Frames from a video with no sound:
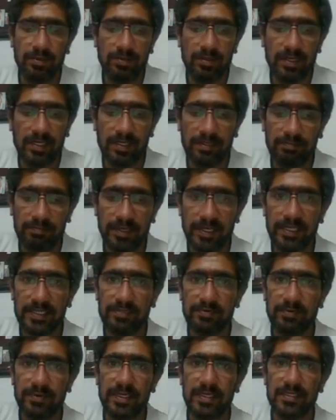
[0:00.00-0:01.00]
only
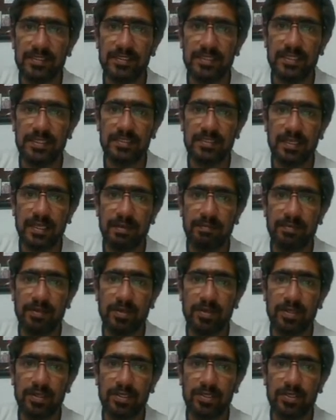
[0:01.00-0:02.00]
place where the 6 can
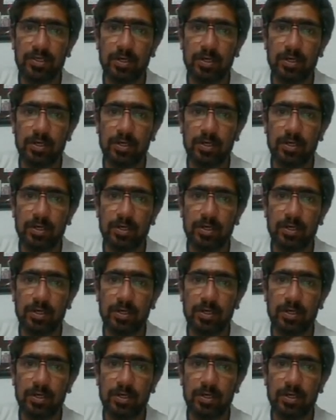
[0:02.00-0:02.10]
be on the